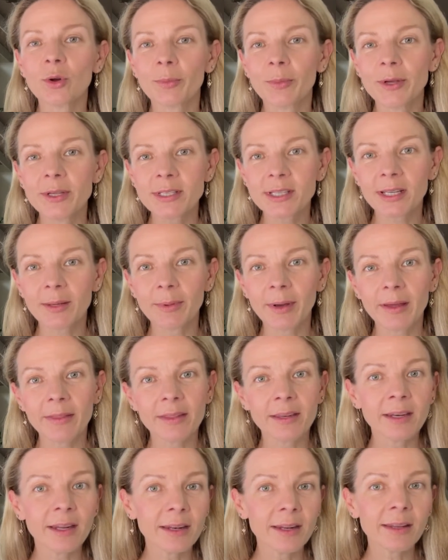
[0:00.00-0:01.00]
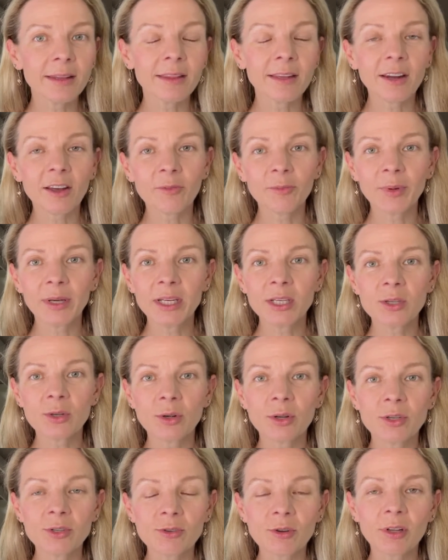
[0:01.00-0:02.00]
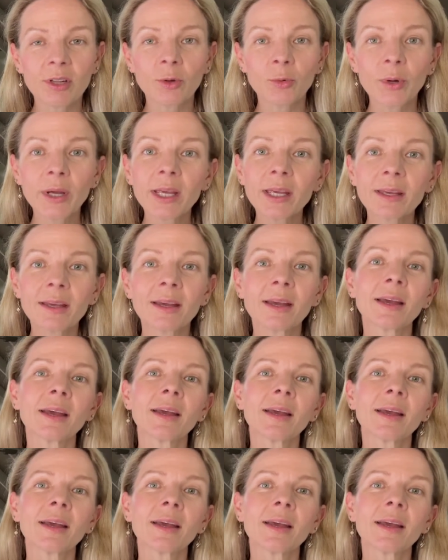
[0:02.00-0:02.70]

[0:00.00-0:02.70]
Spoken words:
mostly about the knitting that I've been doing during the week.